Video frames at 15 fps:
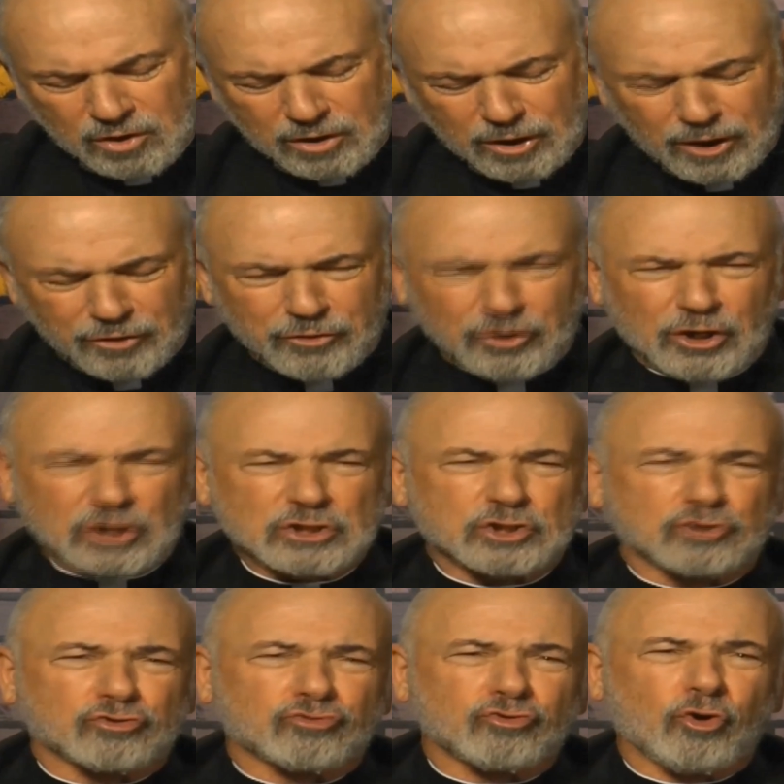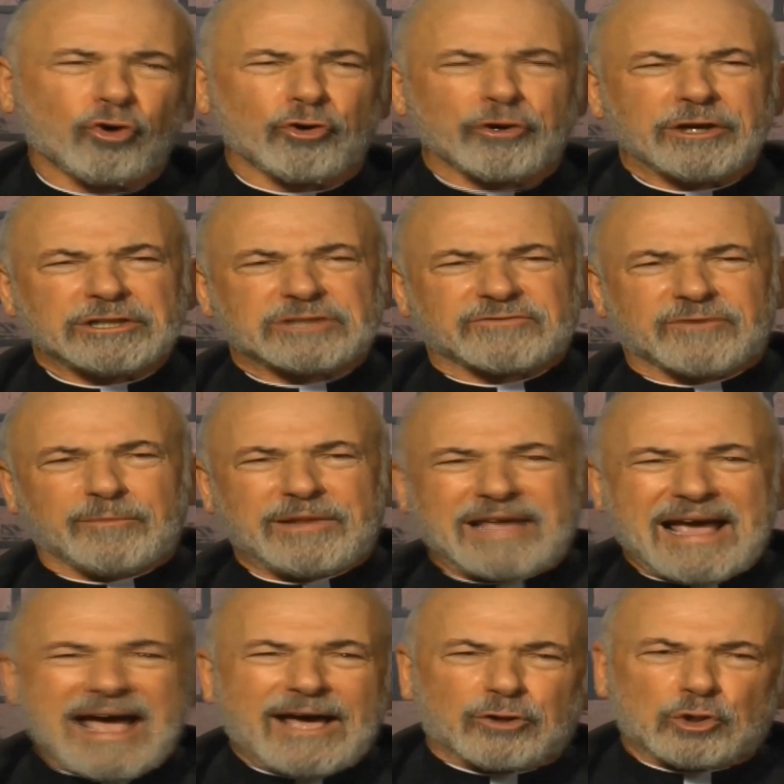You know, there are stories from the
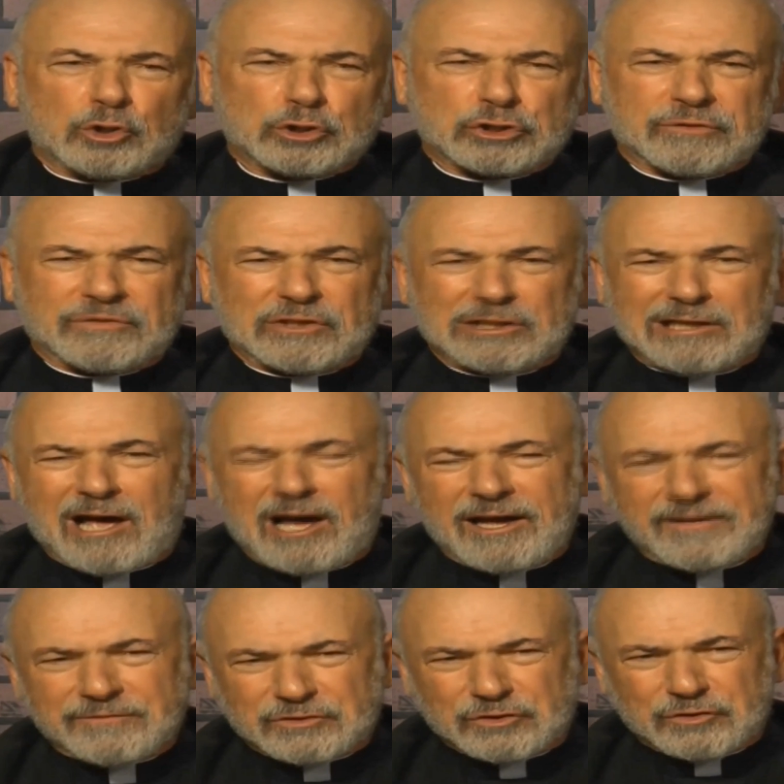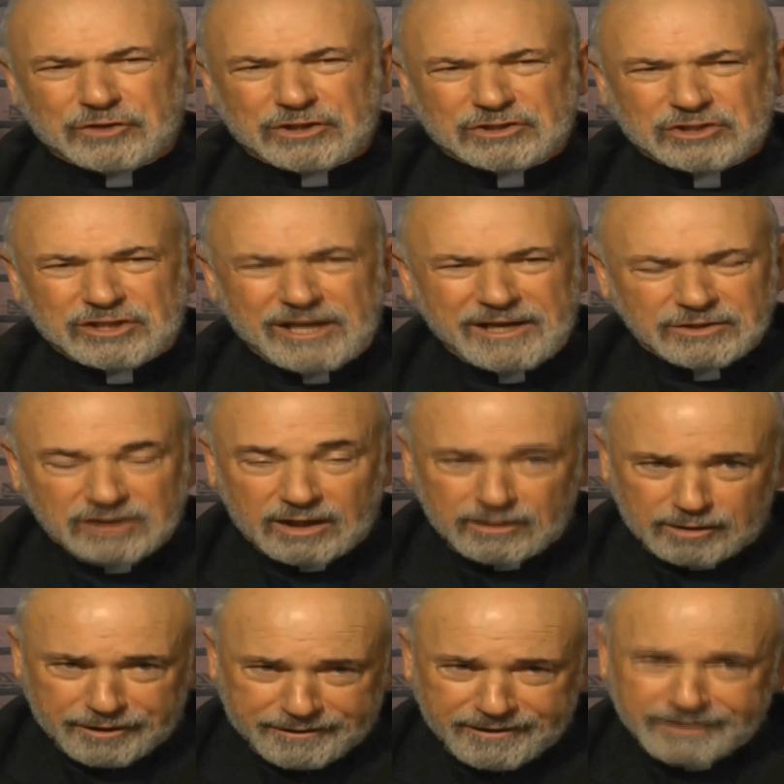annals of the lives of the saints. I
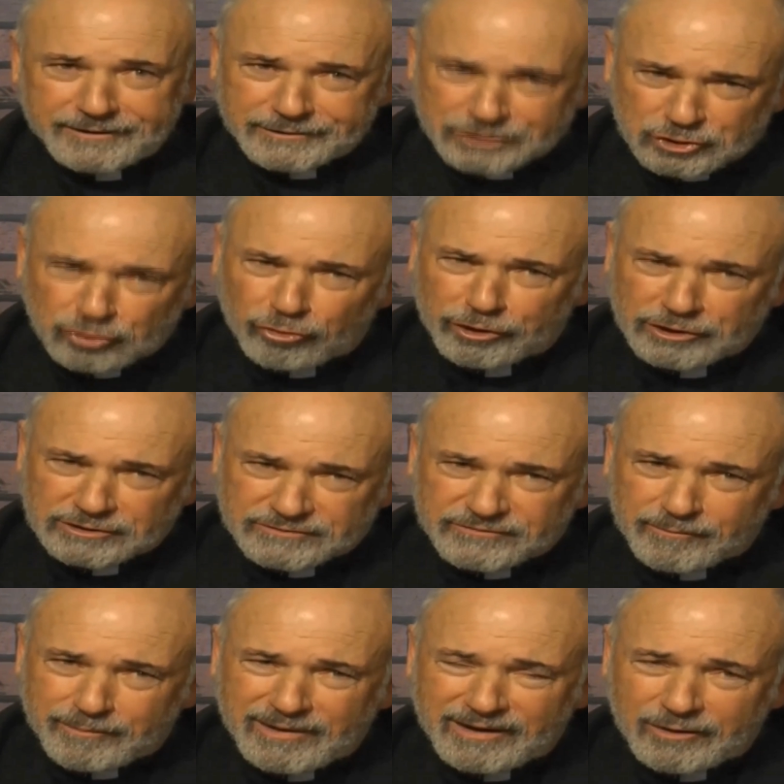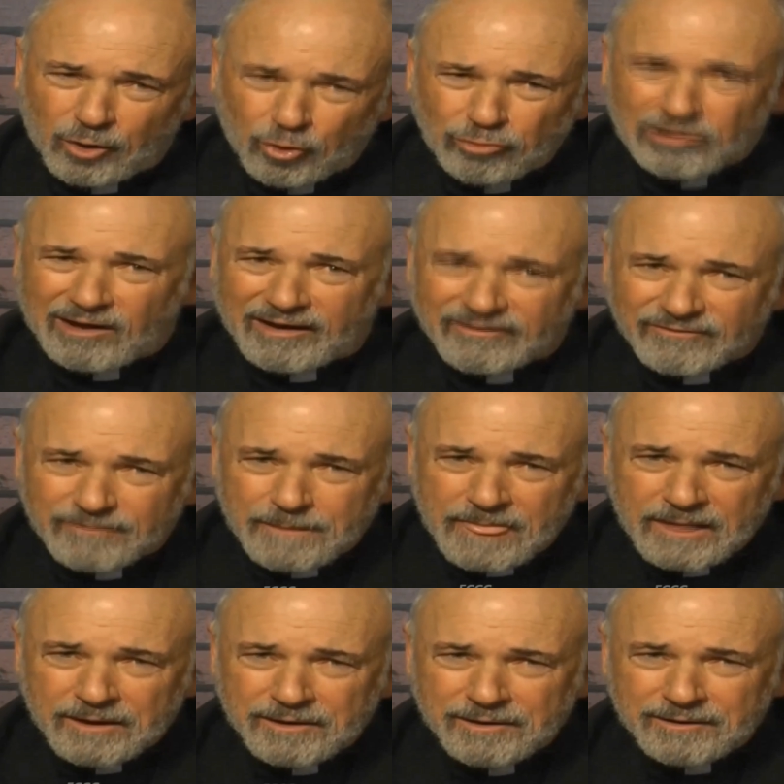could tell you stories from my own life
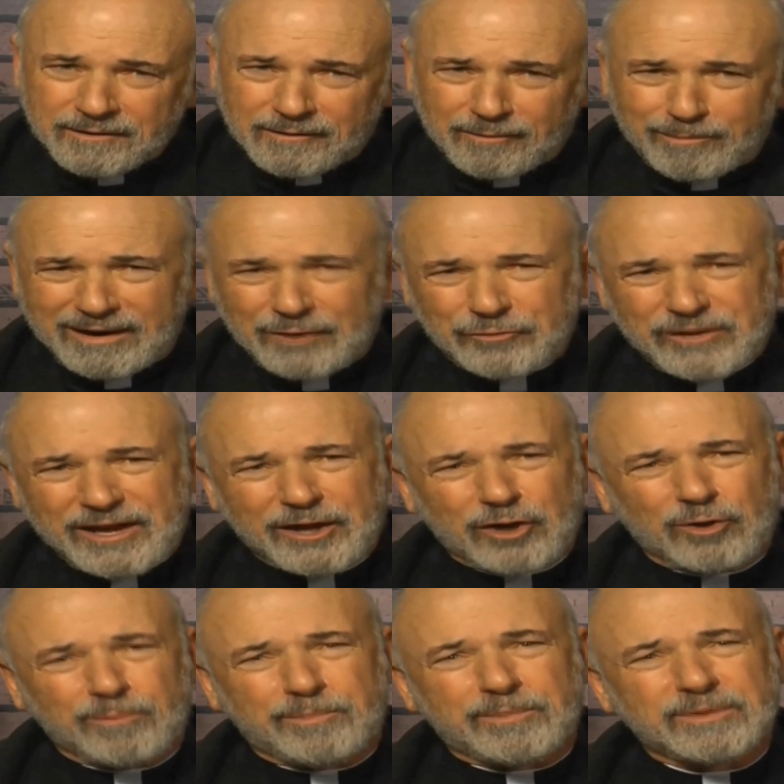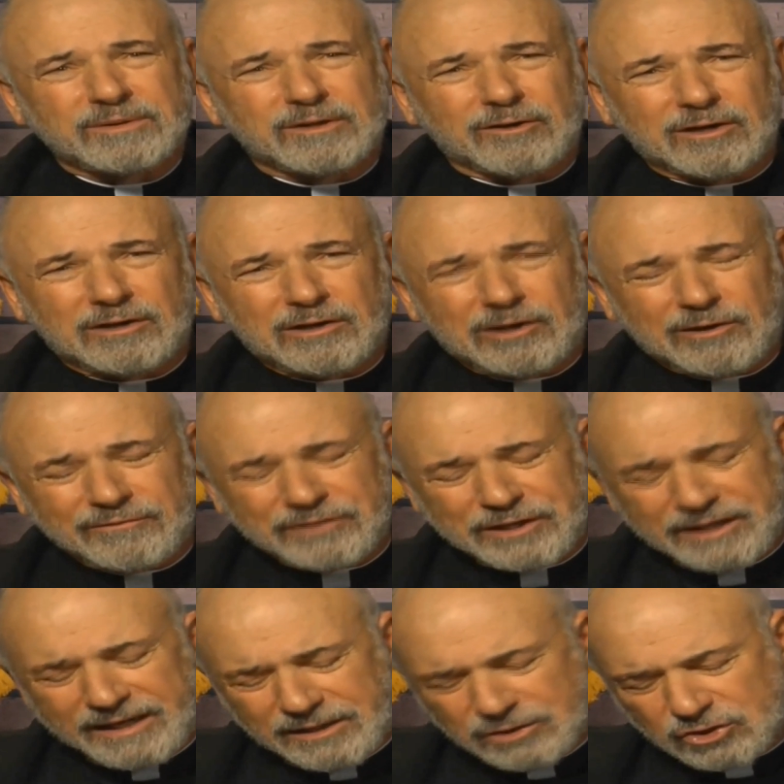about the help of
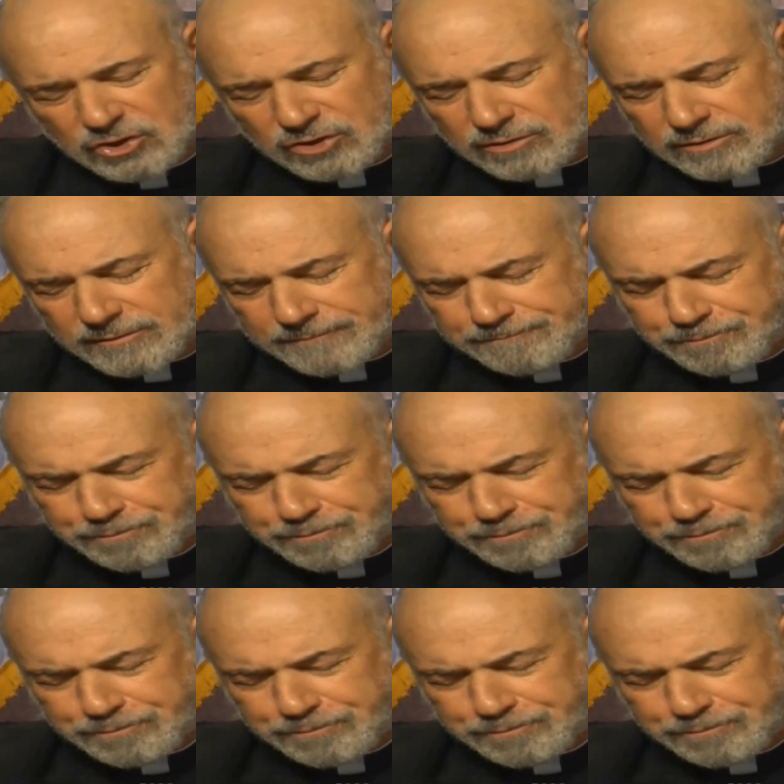the angels.